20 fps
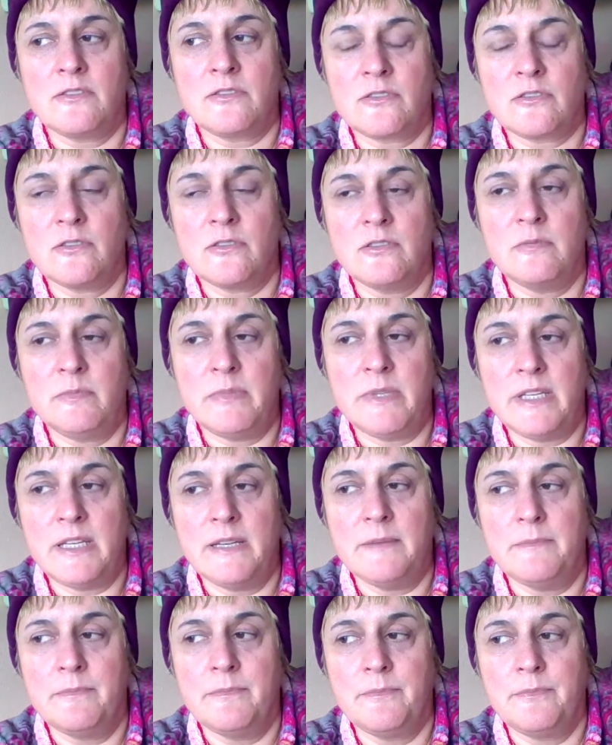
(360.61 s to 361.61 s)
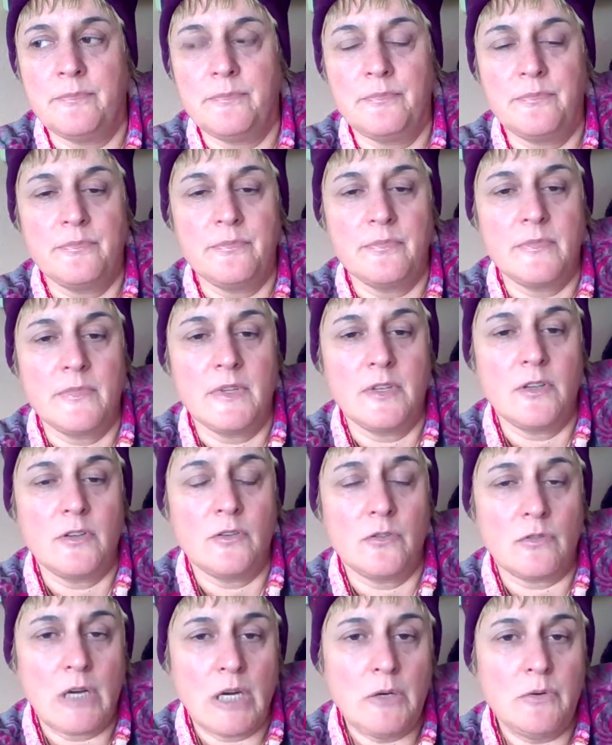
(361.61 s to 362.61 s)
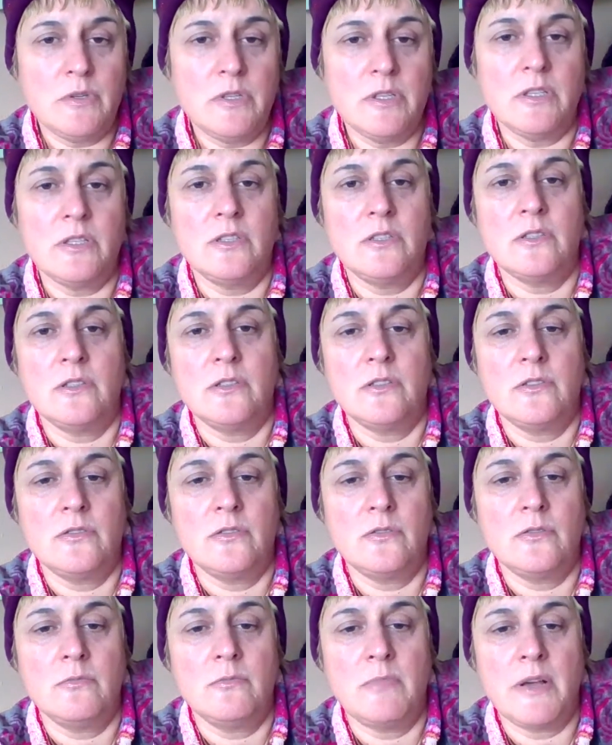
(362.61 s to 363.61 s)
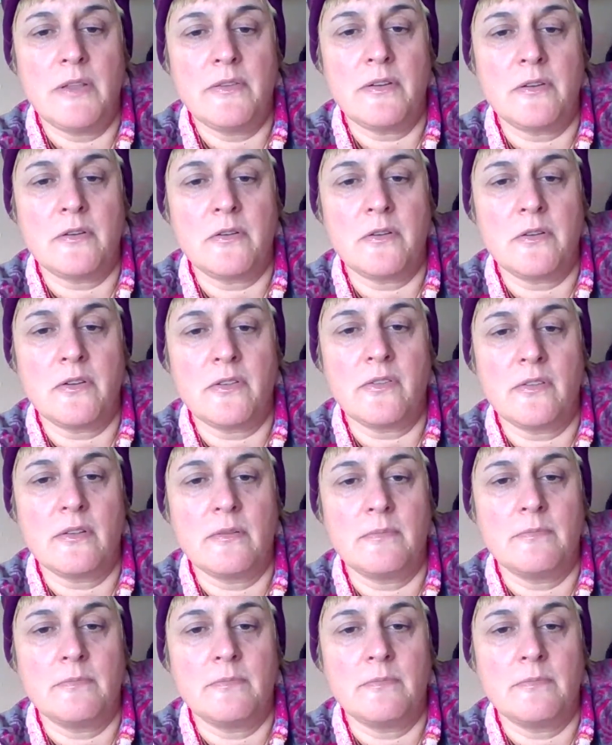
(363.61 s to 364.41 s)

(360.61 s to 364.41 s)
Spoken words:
should be grounded to Mother Earth.